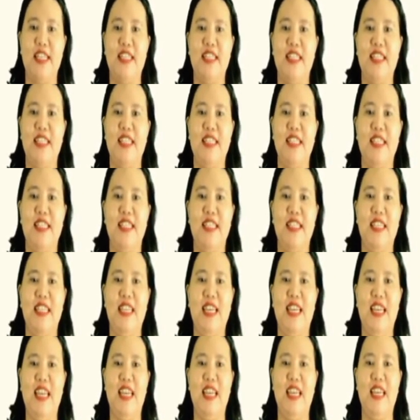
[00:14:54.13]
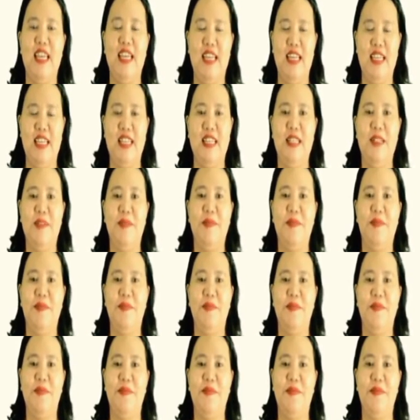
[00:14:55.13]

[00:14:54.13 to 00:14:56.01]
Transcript: (no one is talking)